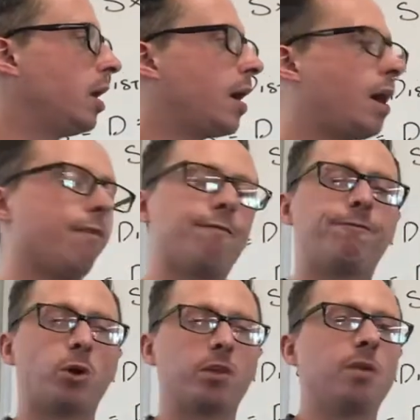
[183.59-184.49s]
at
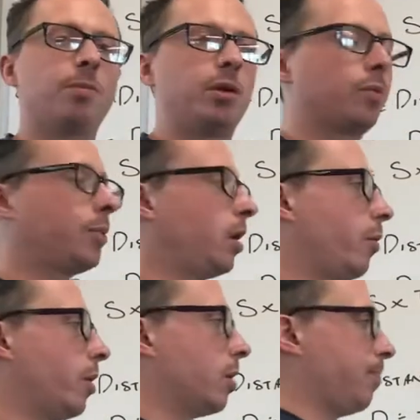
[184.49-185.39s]
40 miles per
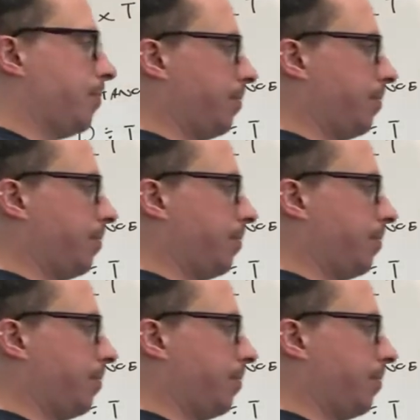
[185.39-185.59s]
hour,